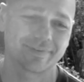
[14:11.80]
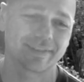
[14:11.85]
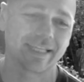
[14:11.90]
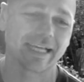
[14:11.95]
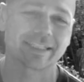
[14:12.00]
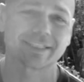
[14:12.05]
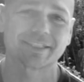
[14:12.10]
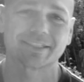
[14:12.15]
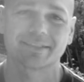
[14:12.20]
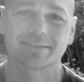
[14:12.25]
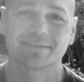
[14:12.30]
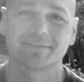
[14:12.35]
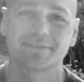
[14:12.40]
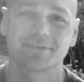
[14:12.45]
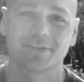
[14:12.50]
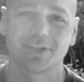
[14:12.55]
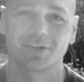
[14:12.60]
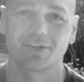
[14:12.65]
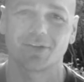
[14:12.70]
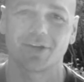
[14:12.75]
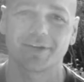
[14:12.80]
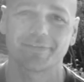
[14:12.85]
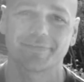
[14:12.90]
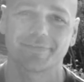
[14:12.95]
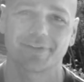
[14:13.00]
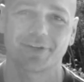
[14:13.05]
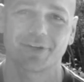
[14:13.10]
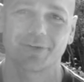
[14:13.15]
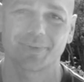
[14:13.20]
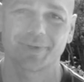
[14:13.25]
that's the life
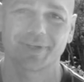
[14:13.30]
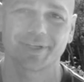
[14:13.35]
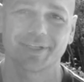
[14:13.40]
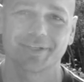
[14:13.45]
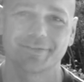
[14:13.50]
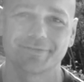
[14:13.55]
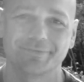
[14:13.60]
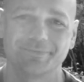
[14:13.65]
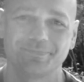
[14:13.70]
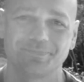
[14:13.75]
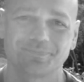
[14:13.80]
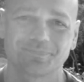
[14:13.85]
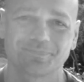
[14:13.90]
that I want to live.